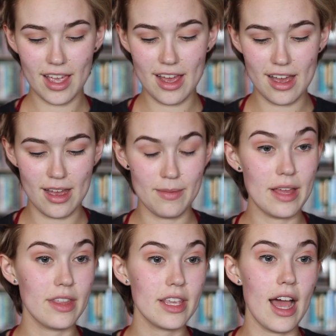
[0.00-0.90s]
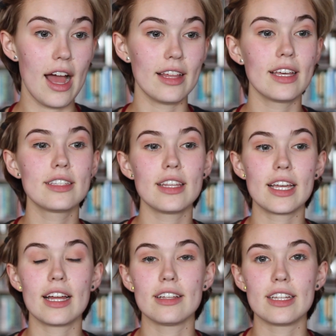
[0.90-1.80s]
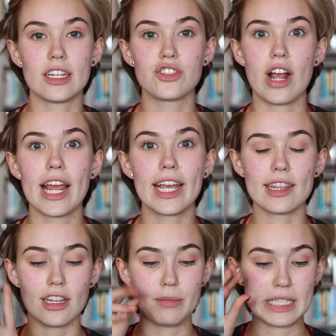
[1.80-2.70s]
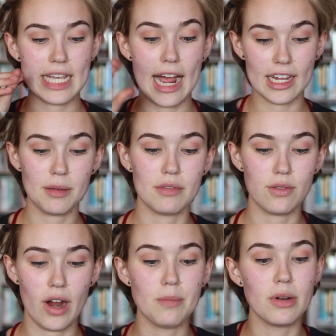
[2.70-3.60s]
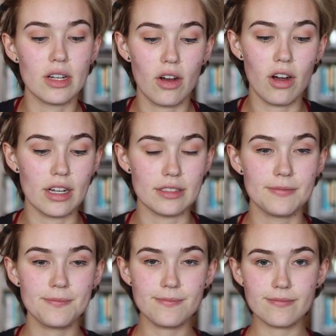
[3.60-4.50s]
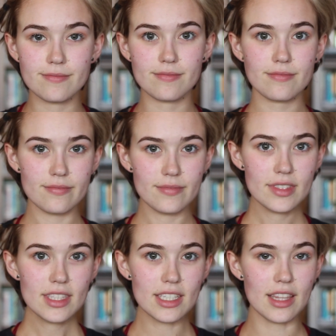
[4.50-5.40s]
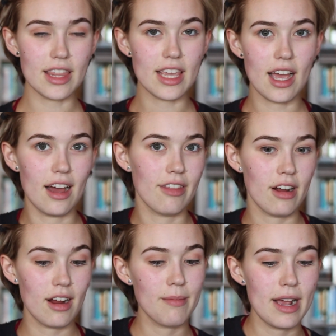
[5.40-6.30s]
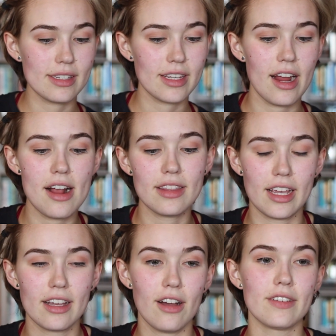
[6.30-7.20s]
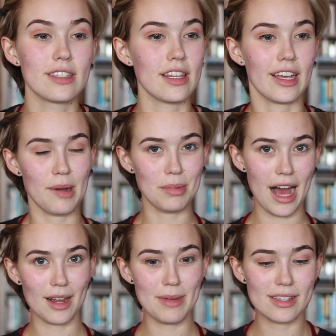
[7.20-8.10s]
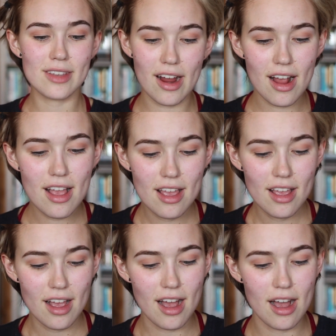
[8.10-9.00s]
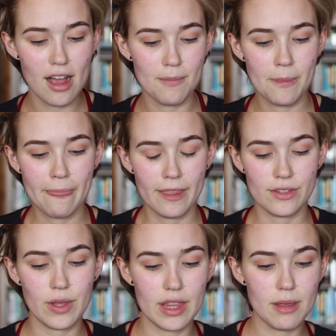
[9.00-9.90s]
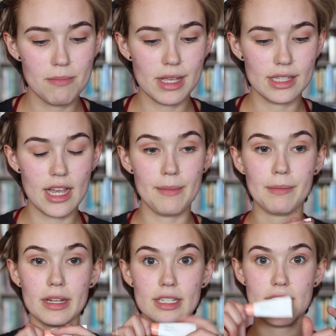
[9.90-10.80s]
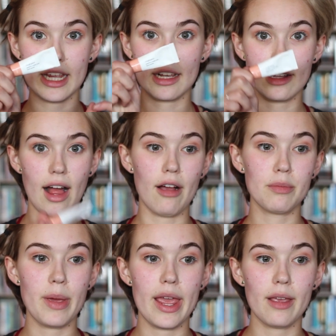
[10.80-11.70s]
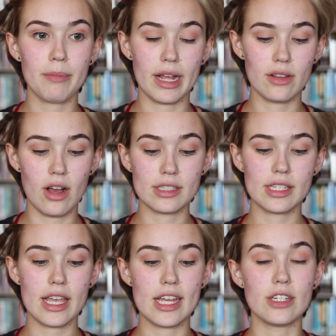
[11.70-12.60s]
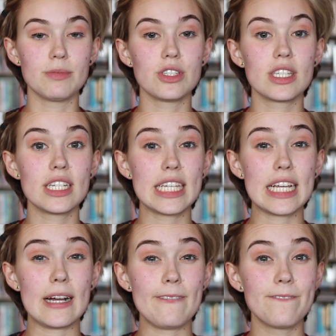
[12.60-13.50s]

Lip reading: And then yeah, I like to like kind of let that dry and get a little bit tacky before I put on the other mascara, like obviously like a black mascara. So in the meantime, I'm going to take Cloud Paint by Glossier, and I'm just going to take a